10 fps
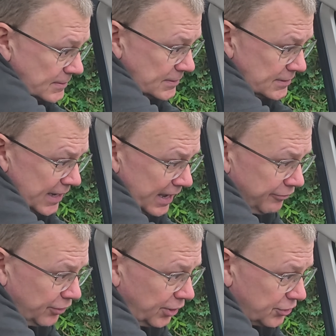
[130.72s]
Just
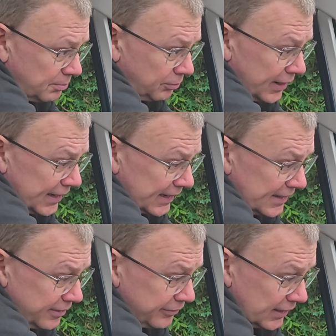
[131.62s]
careful not to break
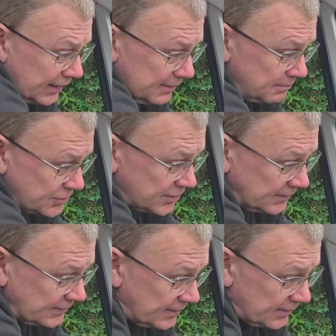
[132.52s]
any of the clips,
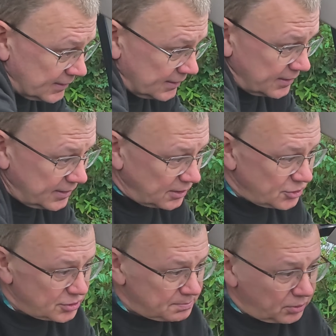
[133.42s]
and that'll
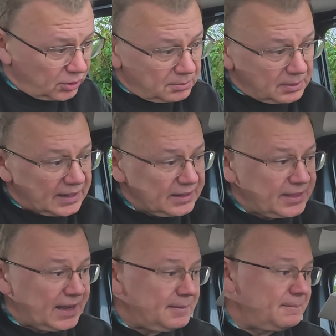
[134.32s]
just pull up like
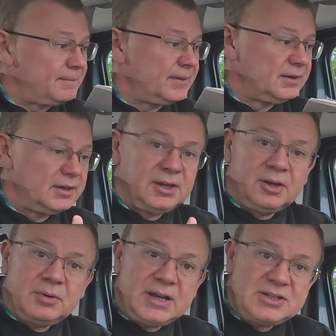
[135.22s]
that.
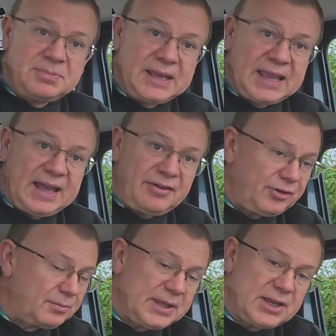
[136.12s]
We need to be
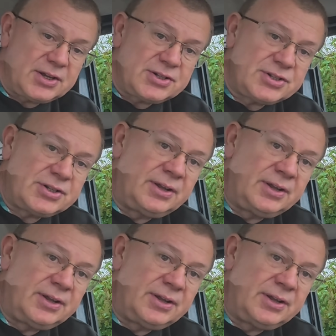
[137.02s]
careful because